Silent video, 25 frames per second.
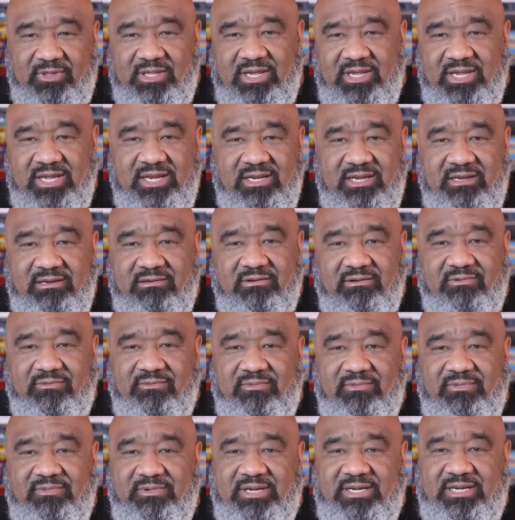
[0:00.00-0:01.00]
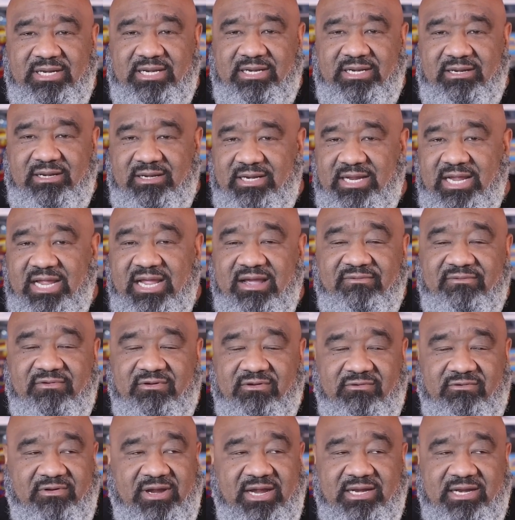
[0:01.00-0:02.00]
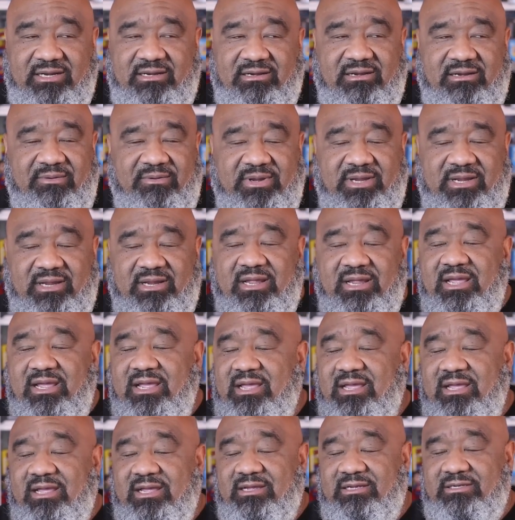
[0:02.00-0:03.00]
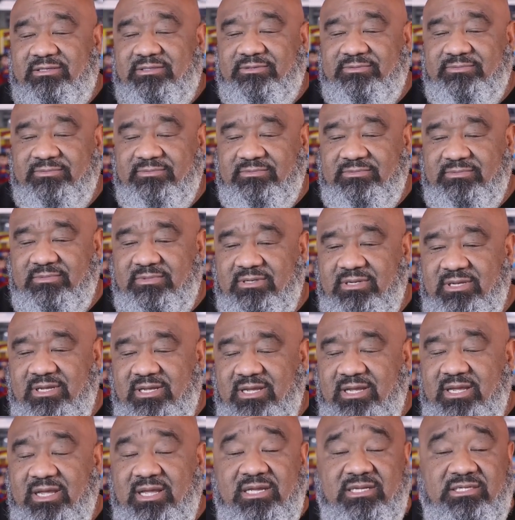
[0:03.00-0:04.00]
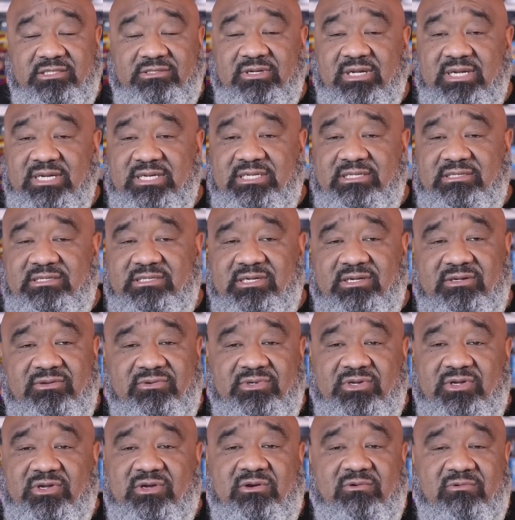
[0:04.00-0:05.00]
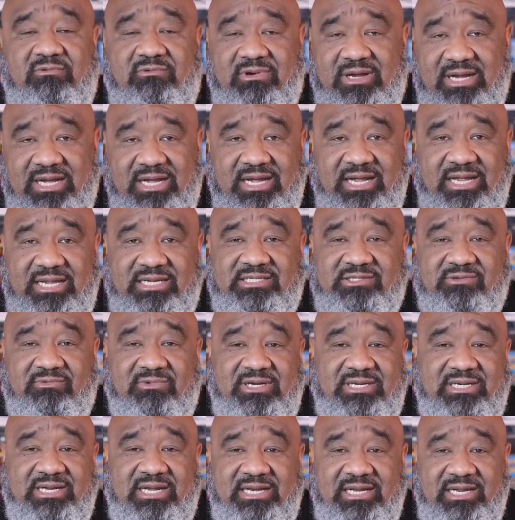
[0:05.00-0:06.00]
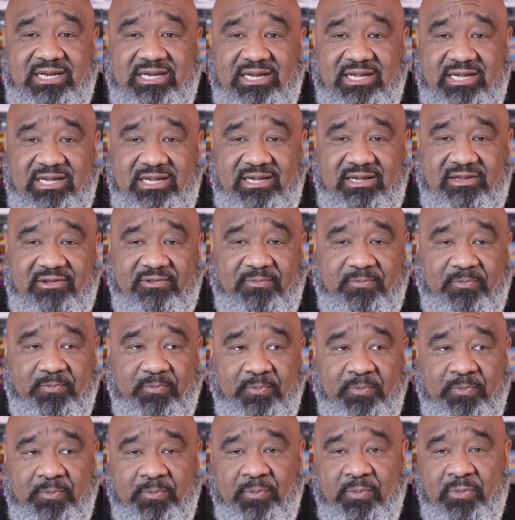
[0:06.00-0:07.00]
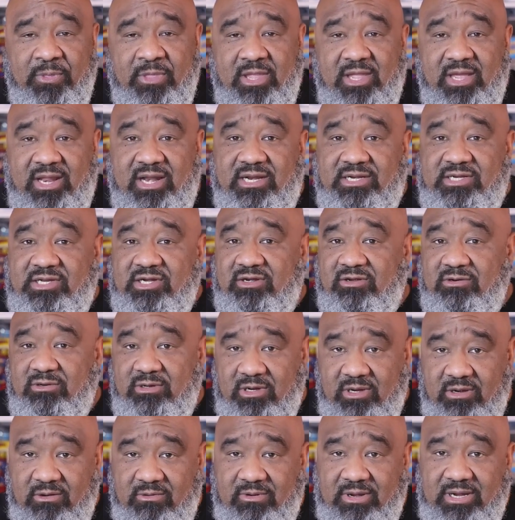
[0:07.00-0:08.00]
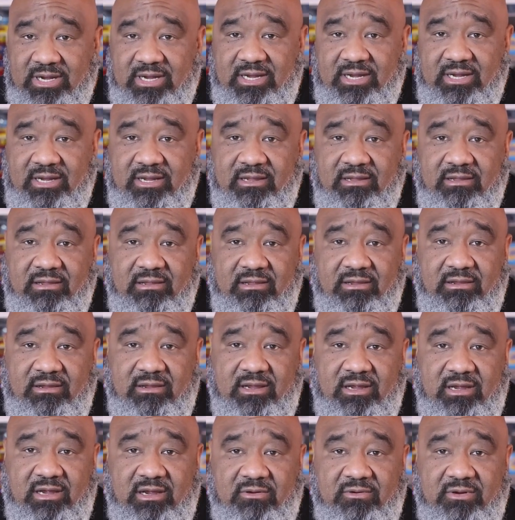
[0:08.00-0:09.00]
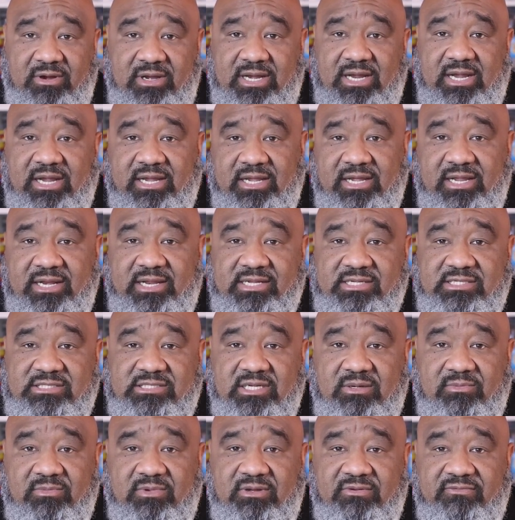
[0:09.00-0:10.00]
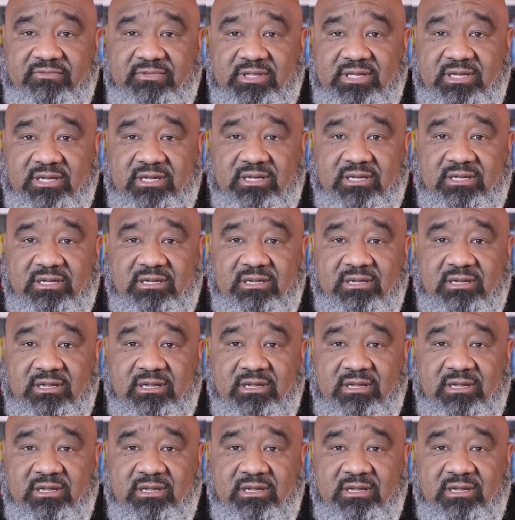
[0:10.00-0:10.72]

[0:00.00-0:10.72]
and they have no right. I mean, so I don't know why it's $199. I don't know why we're not getting some of uh,